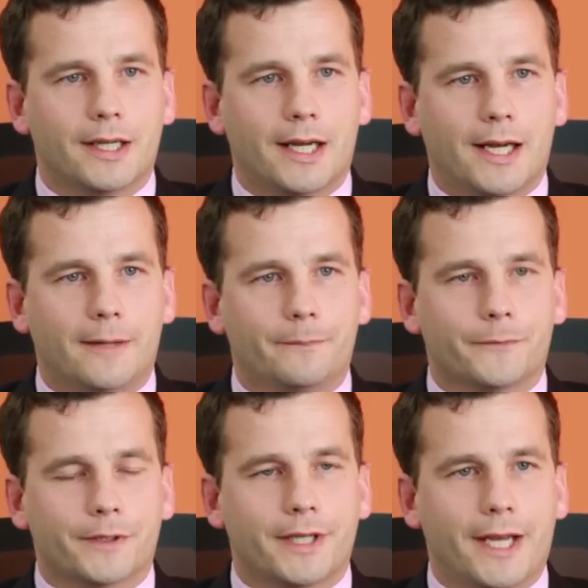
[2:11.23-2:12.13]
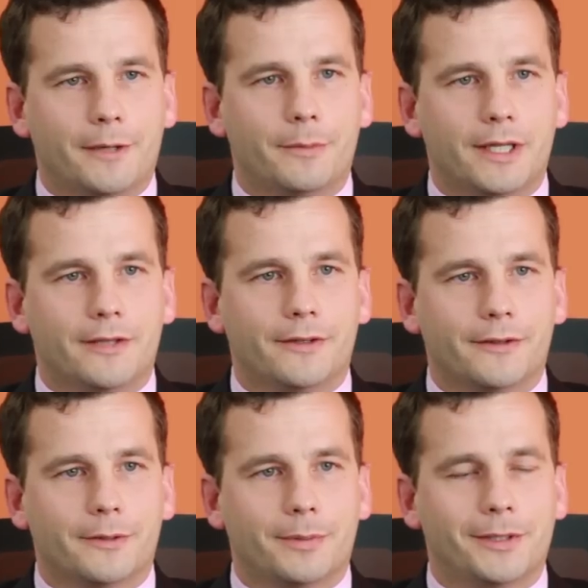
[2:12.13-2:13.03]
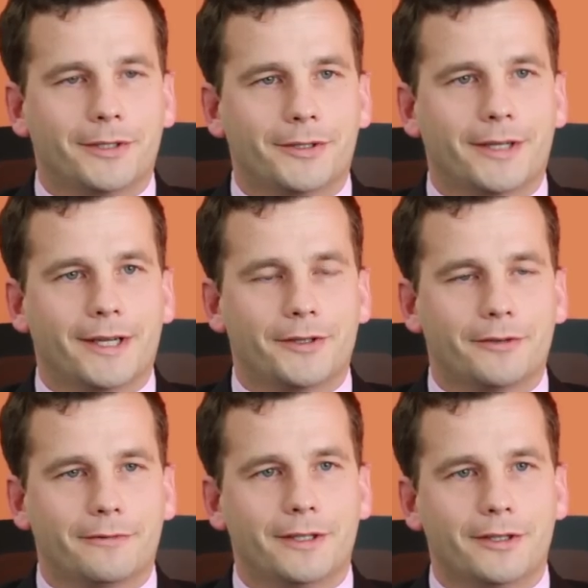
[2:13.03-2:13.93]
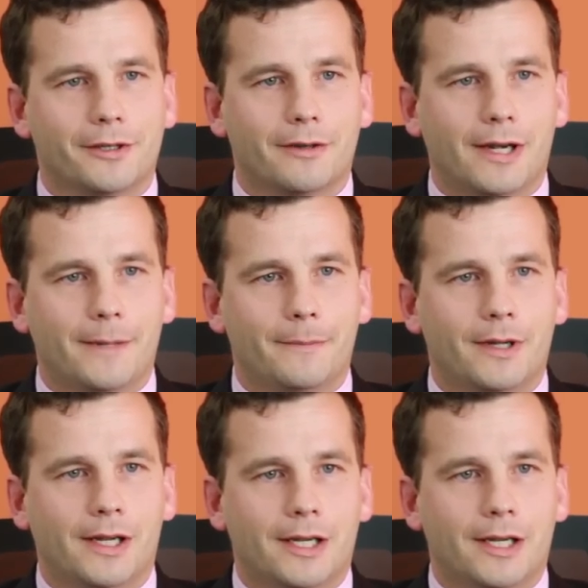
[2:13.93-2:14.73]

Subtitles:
can mean that the police are defeating crime,